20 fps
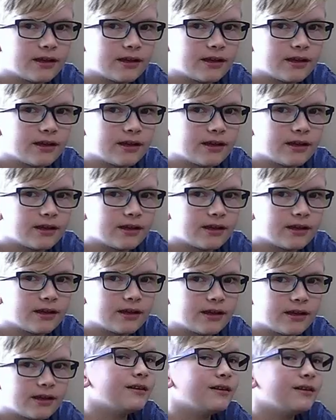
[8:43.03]
And
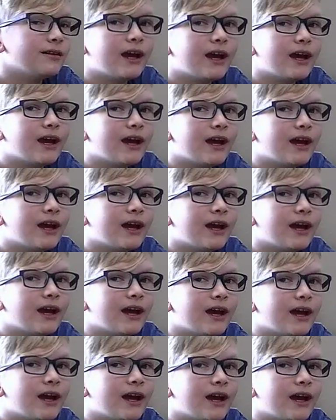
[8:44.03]
I
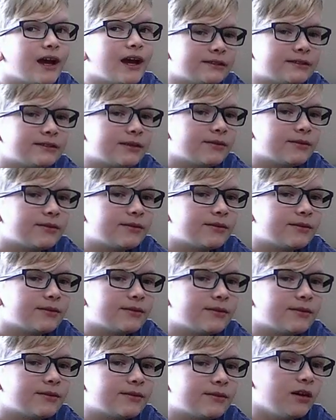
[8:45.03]
create some of
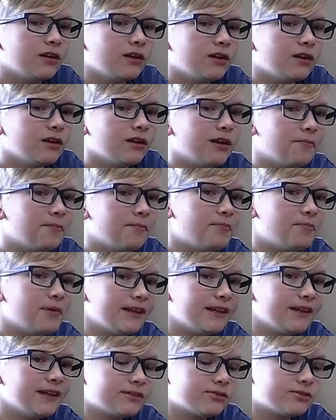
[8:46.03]
my
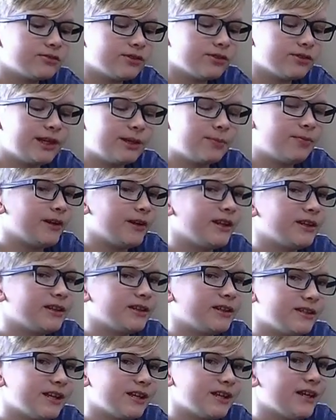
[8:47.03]
best 3D printing
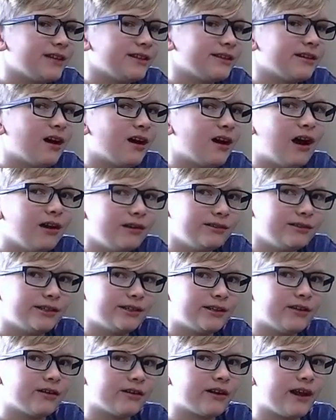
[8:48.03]
designs on
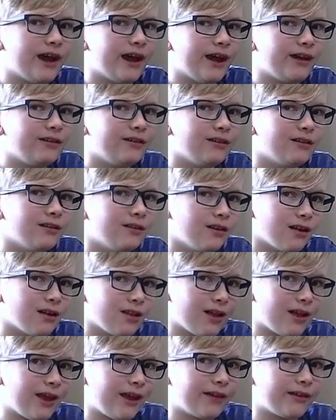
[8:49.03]
Tinkercad.
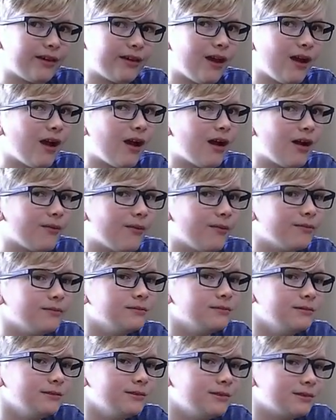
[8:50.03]
Like
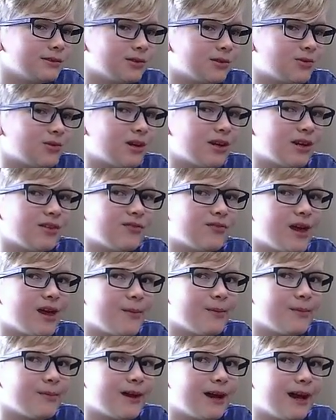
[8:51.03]
one of
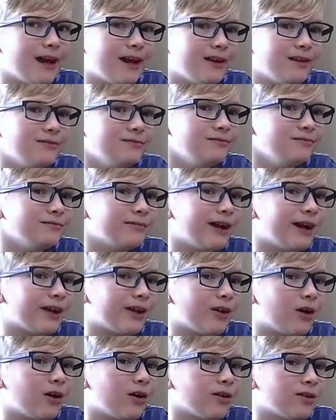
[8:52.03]
them I
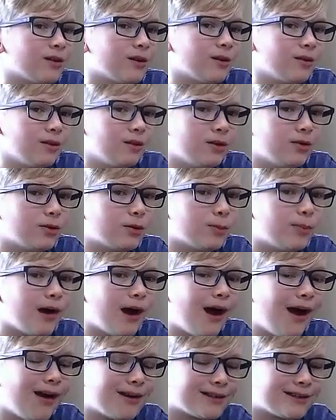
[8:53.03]
call the Luke
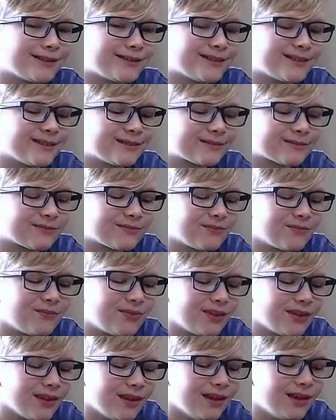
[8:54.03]
box.
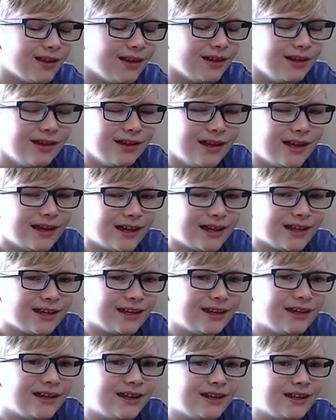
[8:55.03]

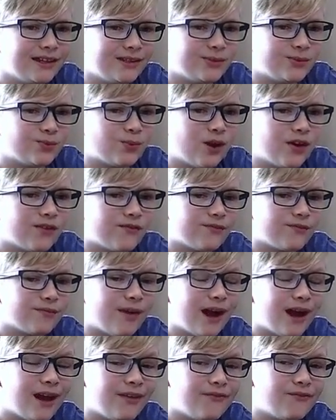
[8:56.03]
It is one of
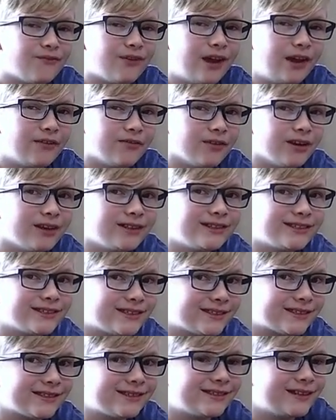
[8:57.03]
my favorites.